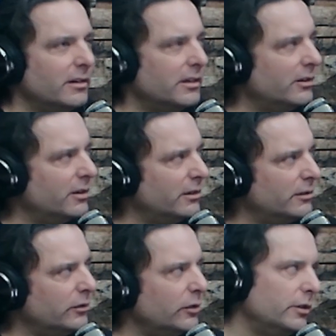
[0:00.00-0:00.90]
tired of hearing
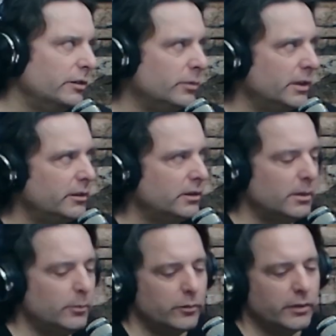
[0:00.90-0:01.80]
his voice? Why don't you
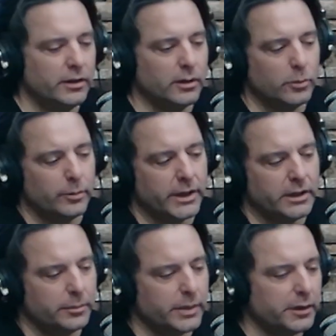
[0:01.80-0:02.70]
come over here? We'll
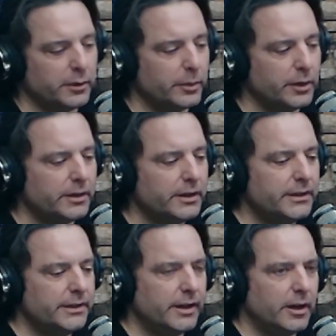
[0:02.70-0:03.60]
make you better. But
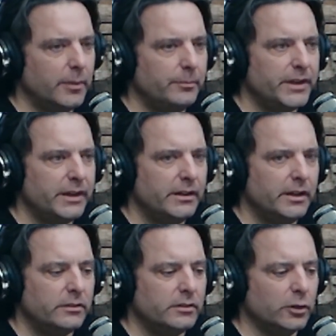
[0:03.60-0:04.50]
um,
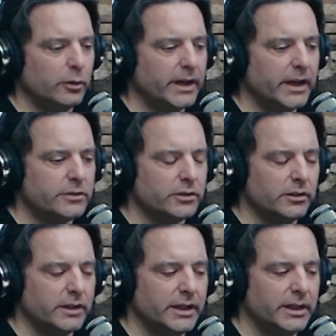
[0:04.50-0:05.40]
it's still a
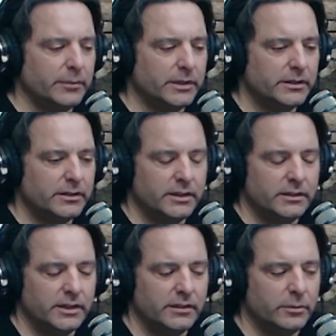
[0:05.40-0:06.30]
magical game and,
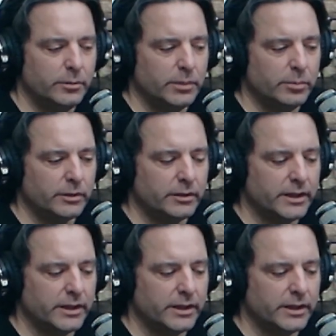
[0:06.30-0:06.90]
and needs to be